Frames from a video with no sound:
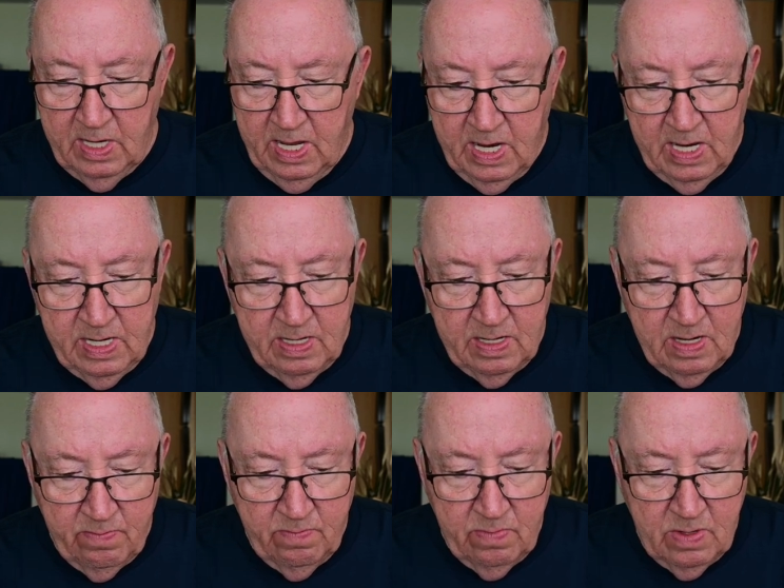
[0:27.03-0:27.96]
and
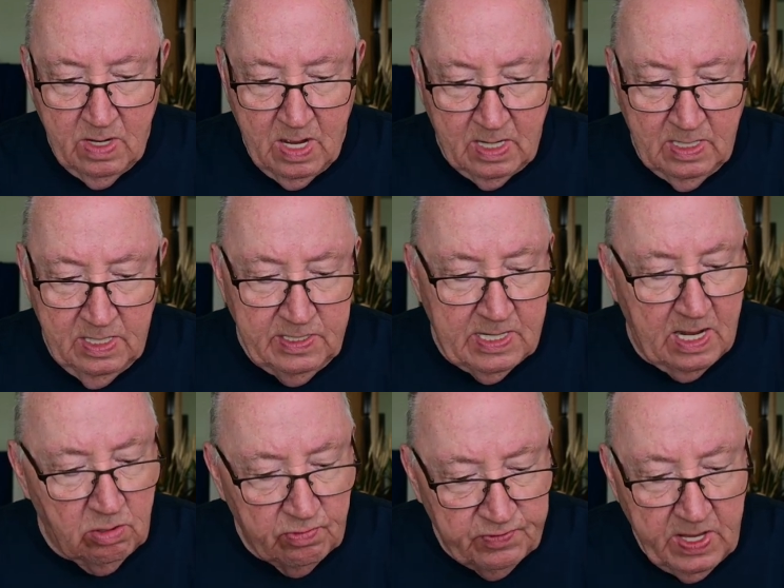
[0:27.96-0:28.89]
at least I
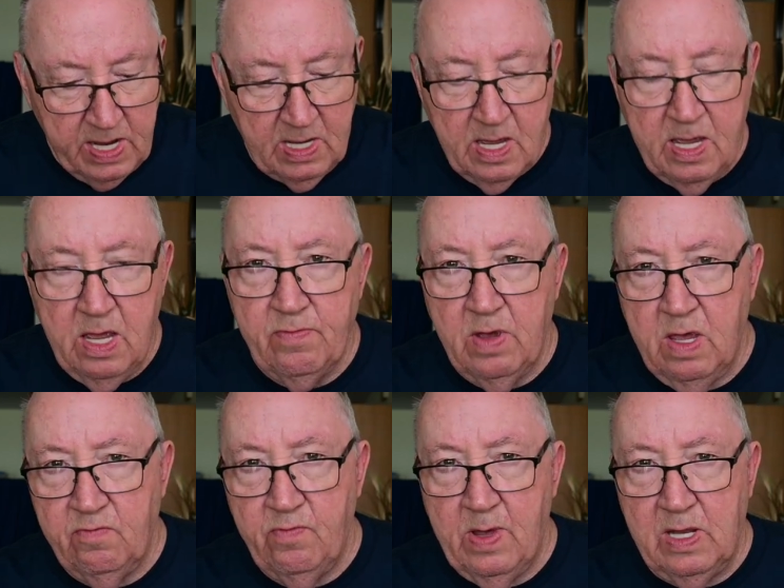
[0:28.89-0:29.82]
don't think I have. I
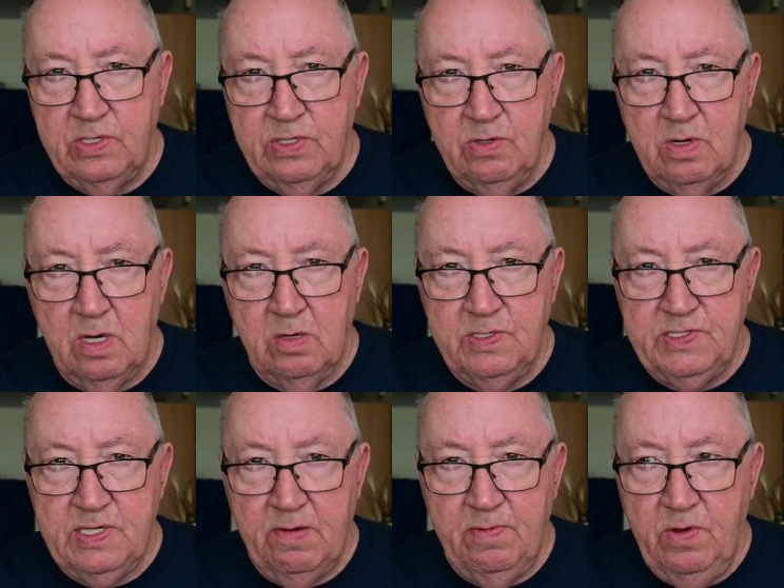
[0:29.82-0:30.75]
have about two hundred
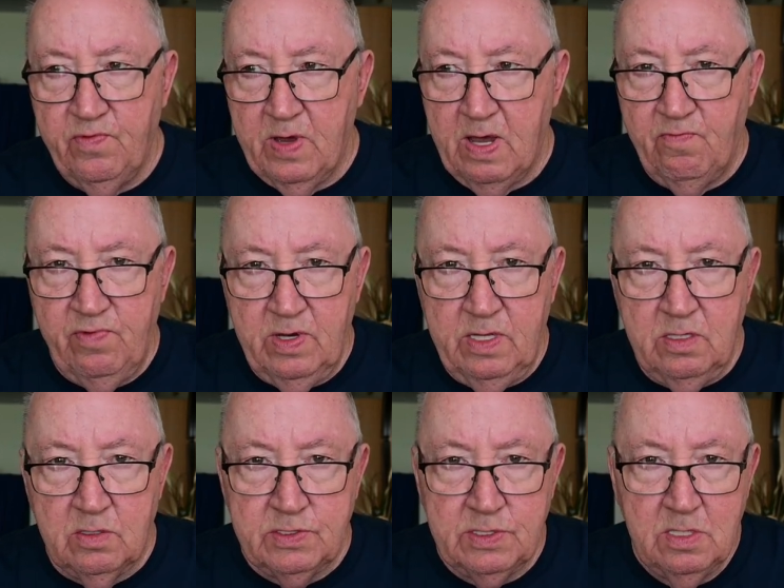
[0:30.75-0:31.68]
seventy-five
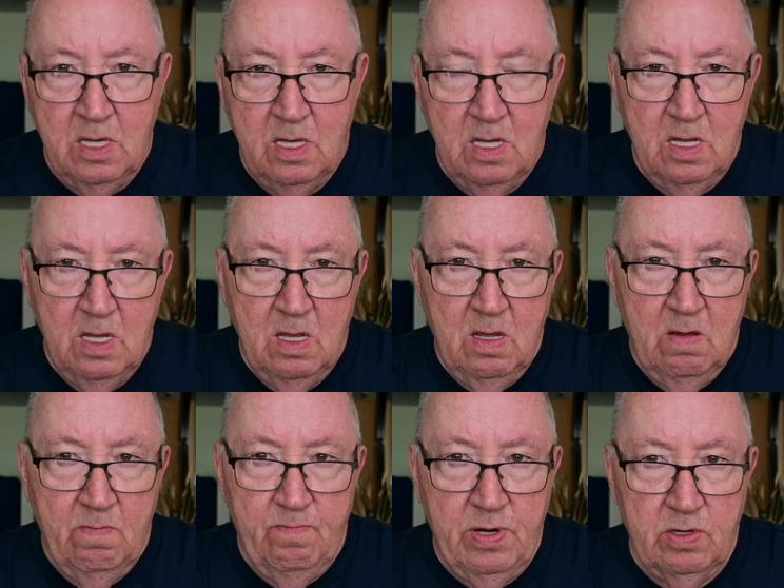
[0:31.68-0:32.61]
videos
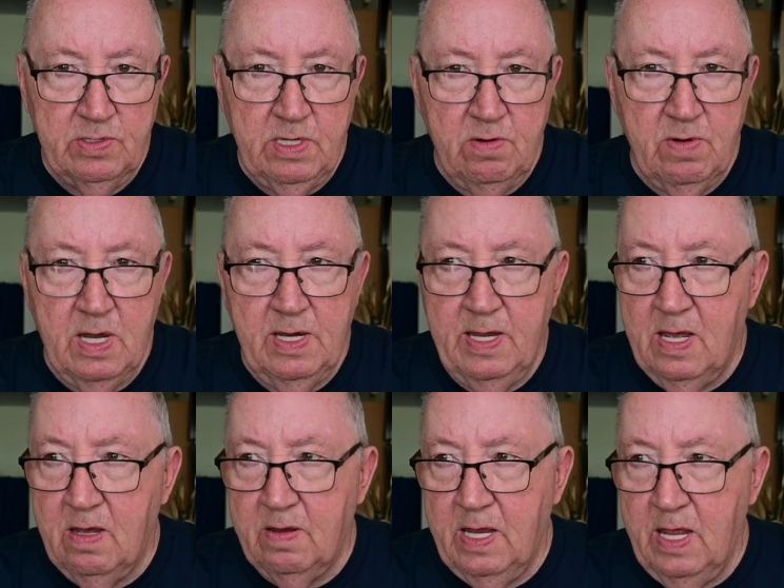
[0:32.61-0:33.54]
posted right
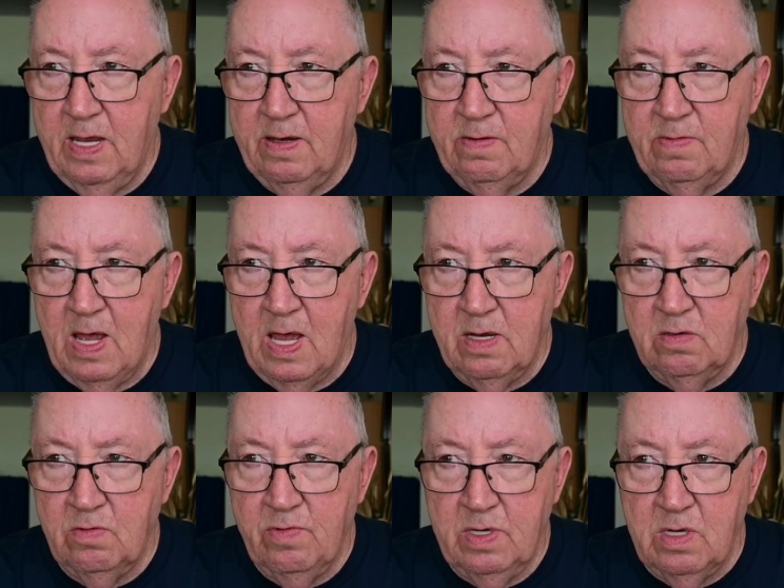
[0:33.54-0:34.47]
now, and I
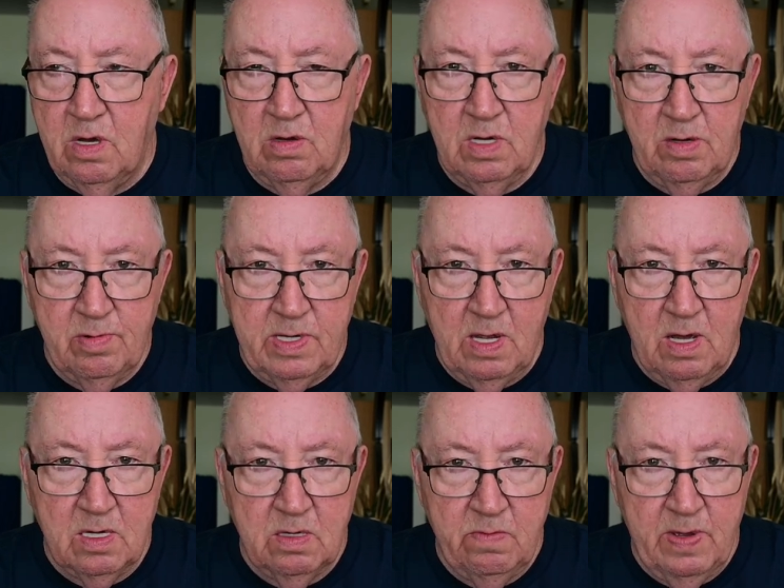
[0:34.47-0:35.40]
don't recall ever
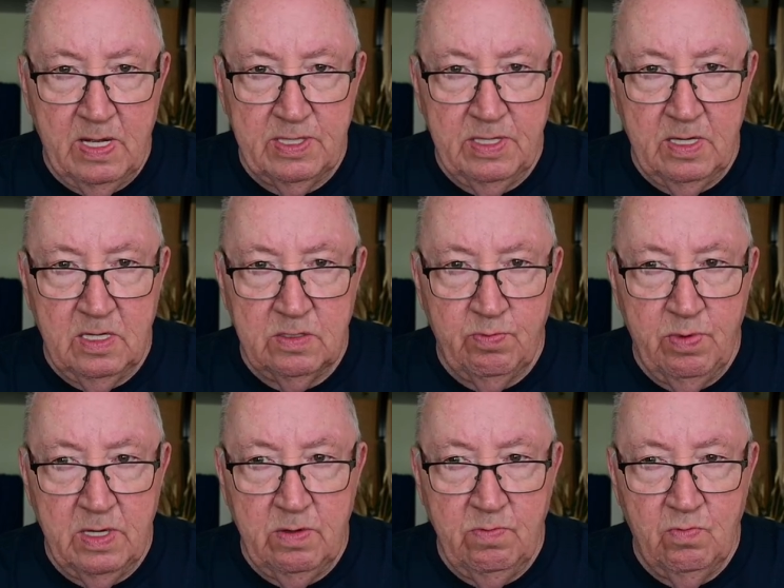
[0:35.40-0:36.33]
talking about this,
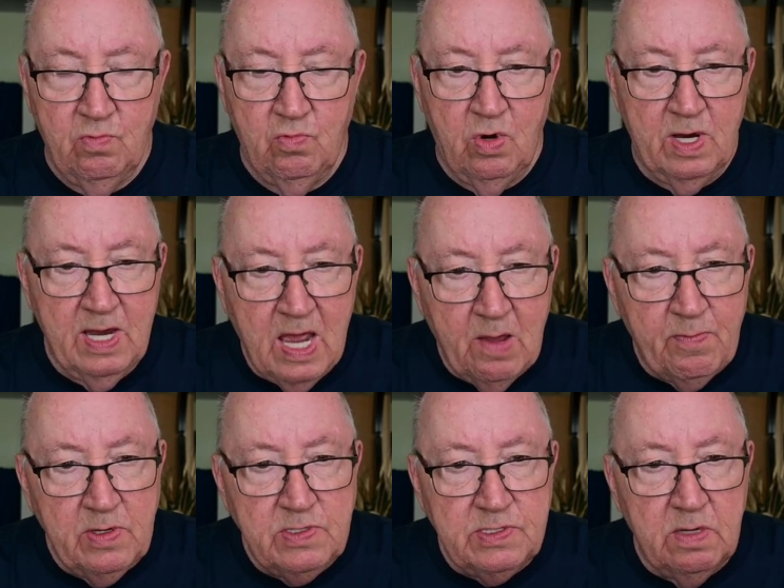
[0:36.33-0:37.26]
but what
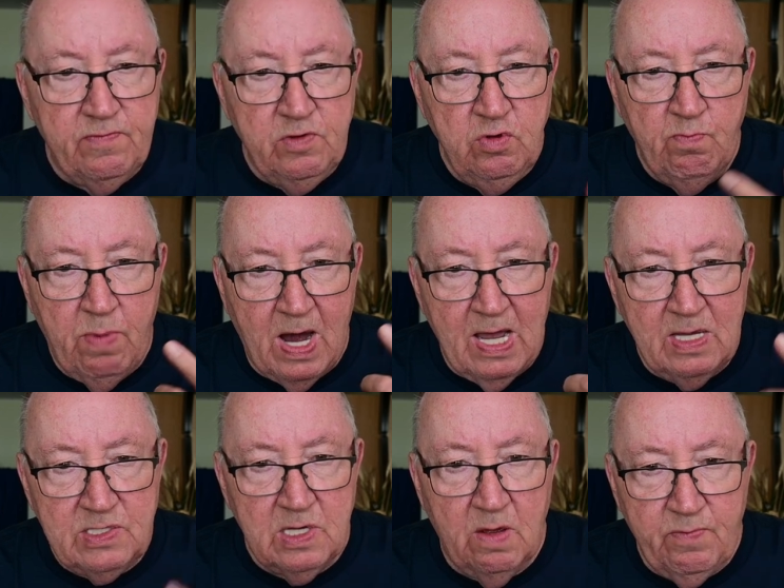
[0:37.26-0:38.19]
happens if you
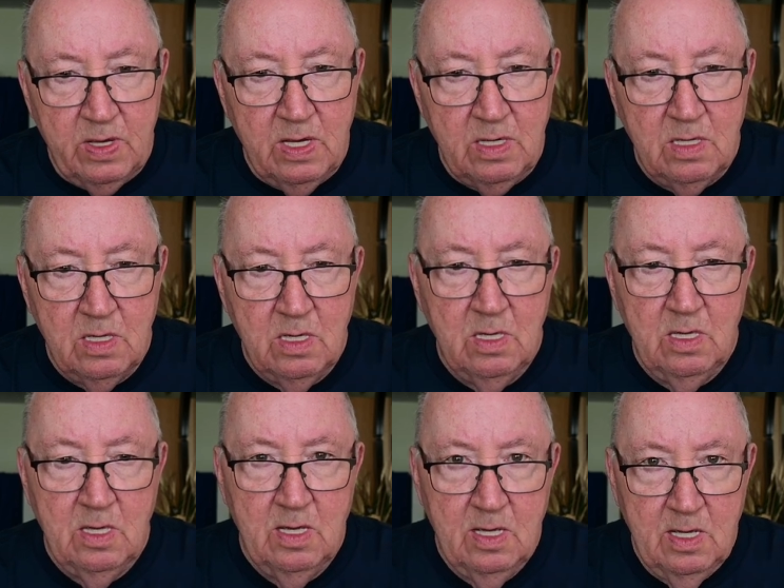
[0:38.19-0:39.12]
buy something
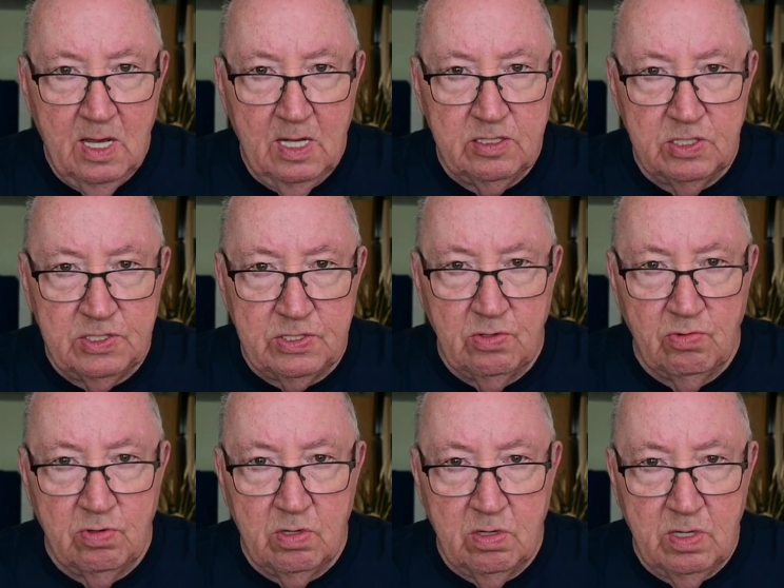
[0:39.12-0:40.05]
at the
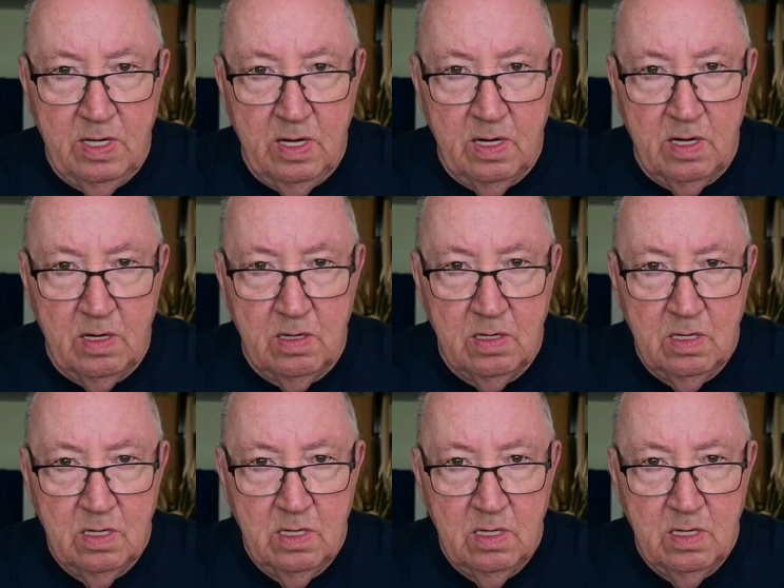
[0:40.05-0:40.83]
store here,